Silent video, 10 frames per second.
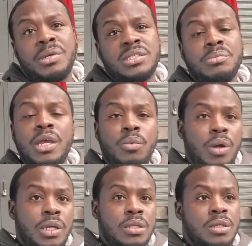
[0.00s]
Best man
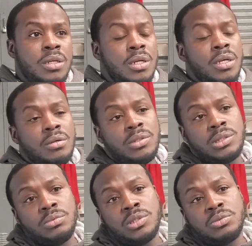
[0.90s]
won,
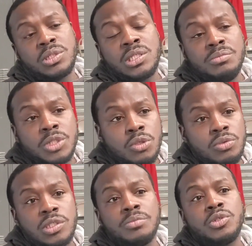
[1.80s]
which was Tim
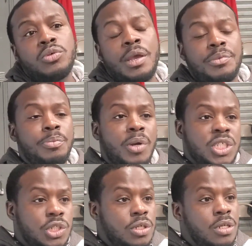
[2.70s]
Tszyu. Tim Tszyu kept the
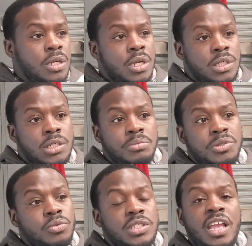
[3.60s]
pressure. Tim
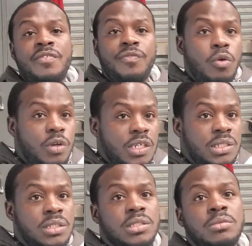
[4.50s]
Tszyu stayed
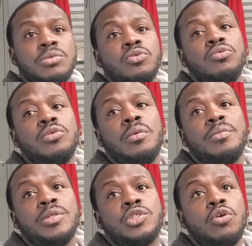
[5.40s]
focused. Tim Tszyu
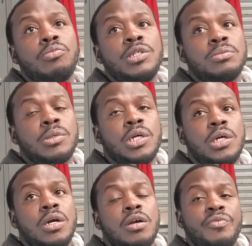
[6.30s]
showed me some
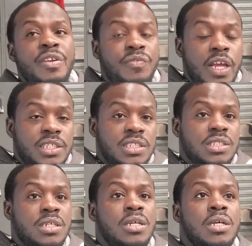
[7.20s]
good reflexes.